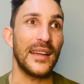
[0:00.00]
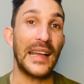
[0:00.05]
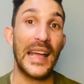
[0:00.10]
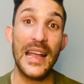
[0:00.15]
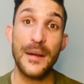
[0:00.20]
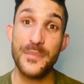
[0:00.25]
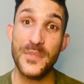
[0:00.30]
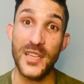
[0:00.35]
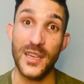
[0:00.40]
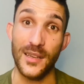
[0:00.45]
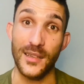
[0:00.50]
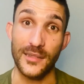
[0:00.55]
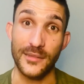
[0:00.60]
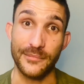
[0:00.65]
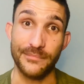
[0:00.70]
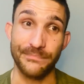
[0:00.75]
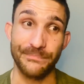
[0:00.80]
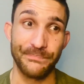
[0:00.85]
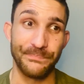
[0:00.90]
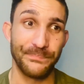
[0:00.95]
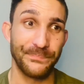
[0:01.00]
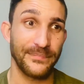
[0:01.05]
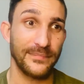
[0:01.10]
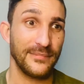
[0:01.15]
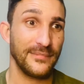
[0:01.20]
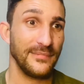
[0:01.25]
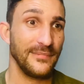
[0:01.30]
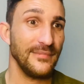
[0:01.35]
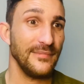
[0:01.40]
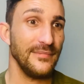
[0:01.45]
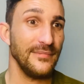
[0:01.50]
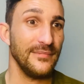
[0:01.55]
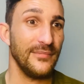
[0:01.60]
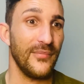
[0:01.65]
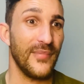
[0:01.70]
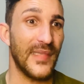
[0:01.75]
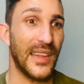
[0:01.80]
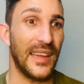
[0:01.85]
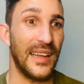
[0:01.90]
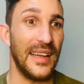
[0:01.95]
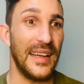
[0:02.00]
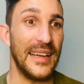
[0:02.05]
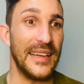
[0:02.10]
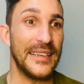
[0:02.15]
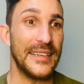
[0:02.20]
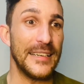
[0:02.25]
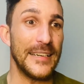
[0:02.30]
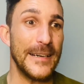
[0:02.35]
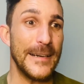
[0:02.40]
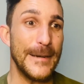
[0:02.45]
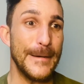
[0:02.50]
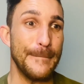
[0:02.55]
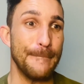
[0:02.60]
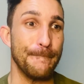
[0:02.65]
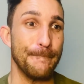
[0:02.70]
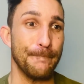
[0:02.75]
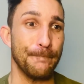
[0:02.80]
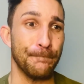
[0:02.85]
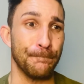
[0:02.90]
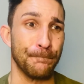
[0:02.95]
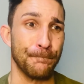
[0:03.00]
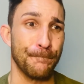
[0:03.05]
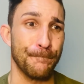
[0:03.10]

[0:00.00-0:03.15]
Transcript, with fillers: Cape Town. And um,